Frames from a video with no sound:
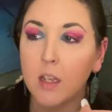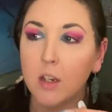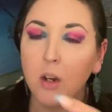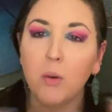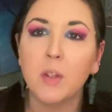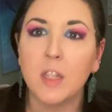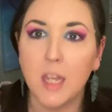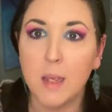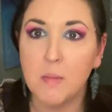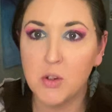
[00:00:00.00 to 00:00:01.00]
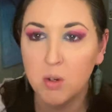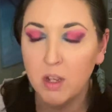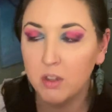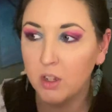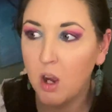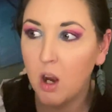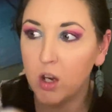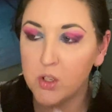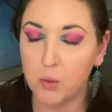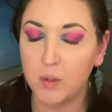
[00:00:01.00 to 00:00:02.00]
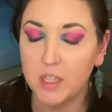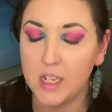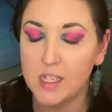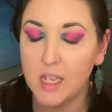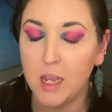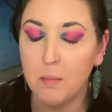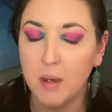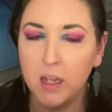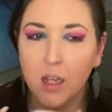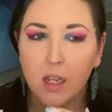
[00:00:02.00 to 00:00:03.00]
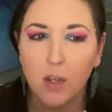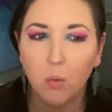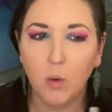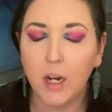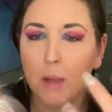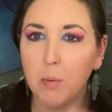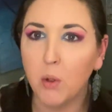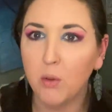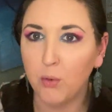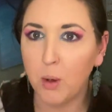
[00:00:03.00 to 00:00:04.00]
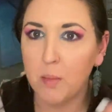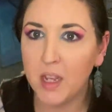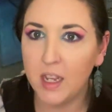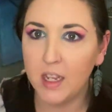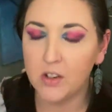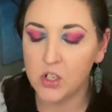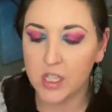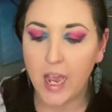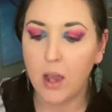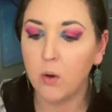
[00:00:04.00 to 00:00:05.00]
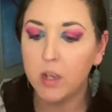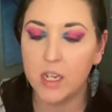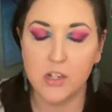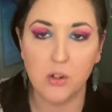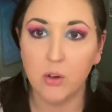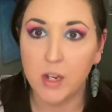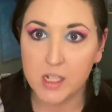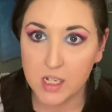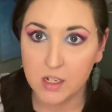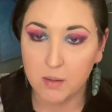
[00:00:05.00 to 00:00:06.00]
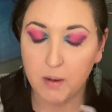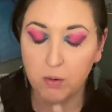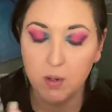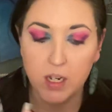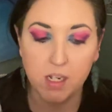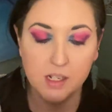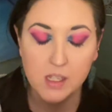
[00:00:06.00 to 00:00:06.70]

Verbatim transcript: not only the imagery on the cards or what they say, but what I pull from it and just how it integrates into my readings.